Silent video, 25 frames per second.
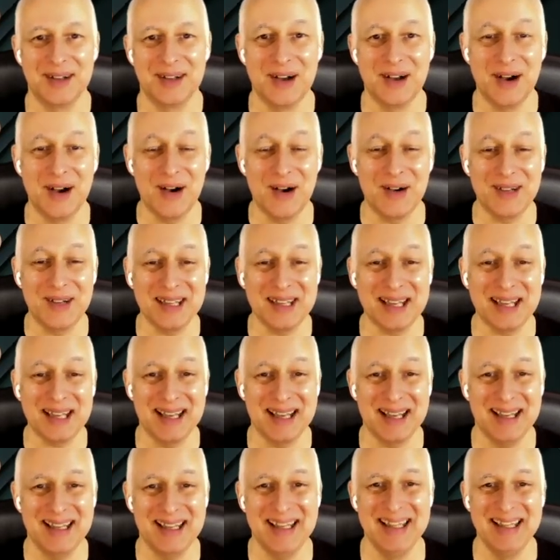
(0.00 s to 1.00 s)

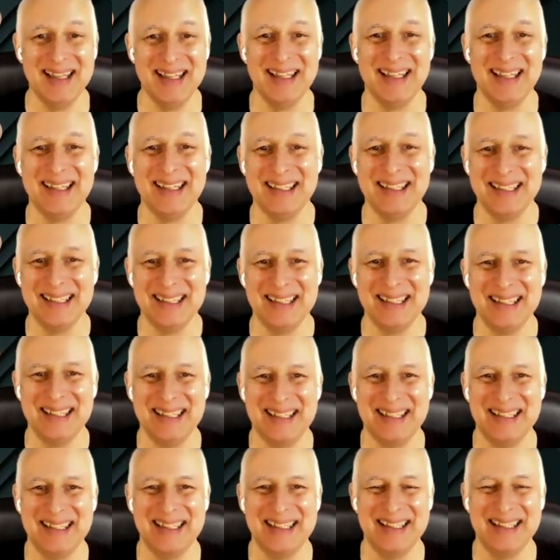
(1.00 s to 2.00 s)

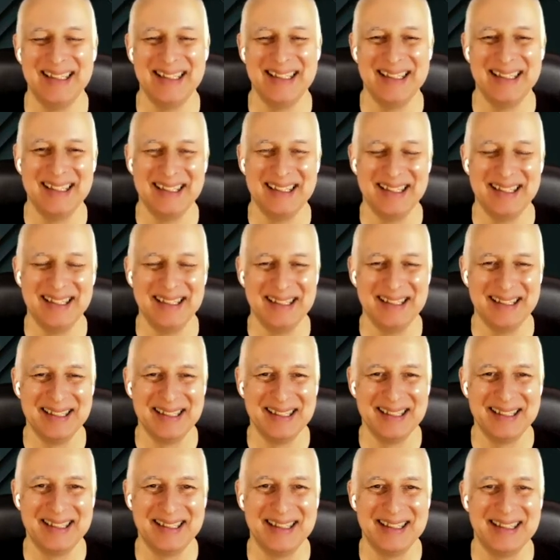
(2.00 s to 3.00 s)

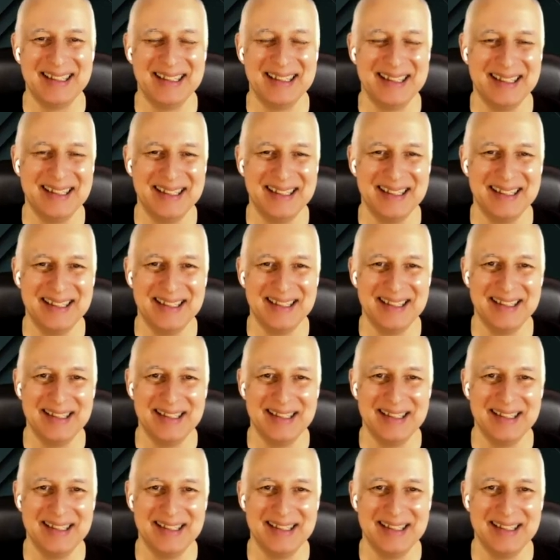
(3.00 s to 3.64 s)
No words are spoken by the person on screen.